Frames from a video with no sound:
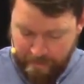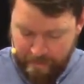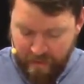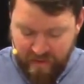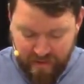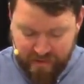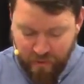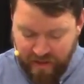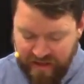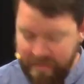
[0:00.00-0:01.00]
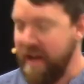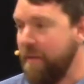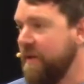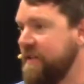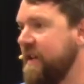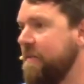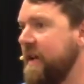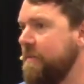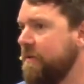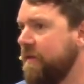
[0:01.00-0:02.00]
We're not talking about what some
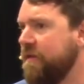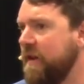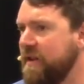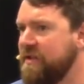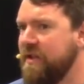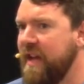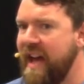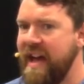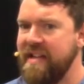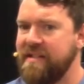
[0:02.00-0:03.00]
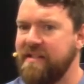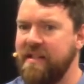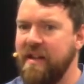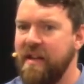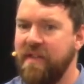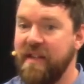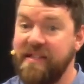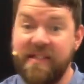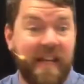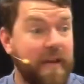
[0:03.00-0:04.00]
people refer to as the
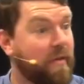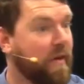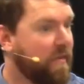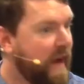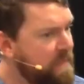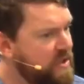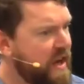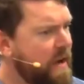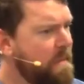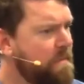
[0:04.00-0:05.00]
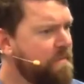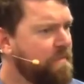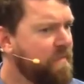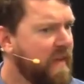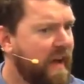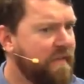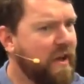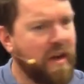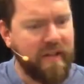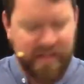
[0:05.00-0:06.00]
secret rapture. Have you
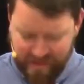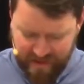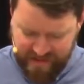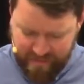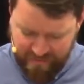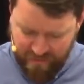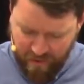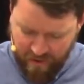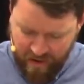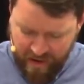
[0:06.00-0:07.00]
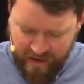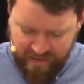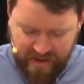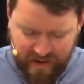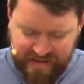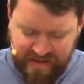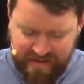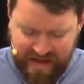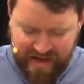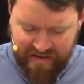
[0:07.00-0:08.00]
heard of this idea before? The idea
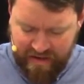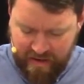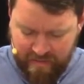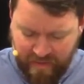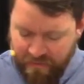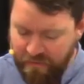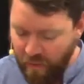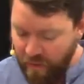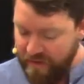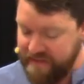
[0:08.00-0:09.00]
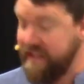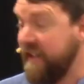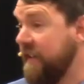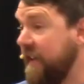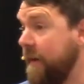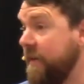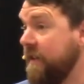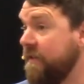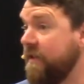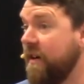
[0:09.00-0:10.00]
that before the second coming
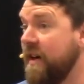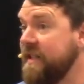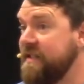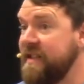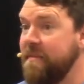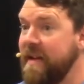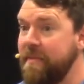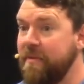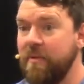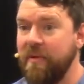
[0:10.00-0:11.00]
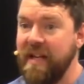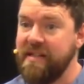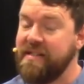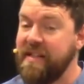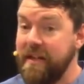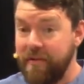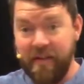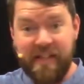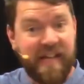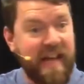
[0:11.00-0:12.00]
of Christ, some people will get
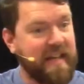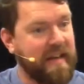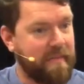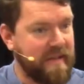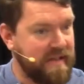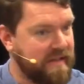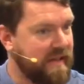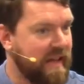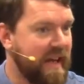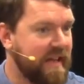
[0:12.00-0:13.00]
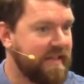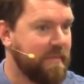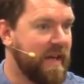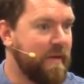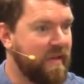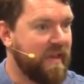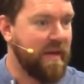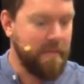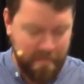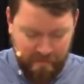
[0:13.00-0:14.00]
secretly taken up into the air to be with him,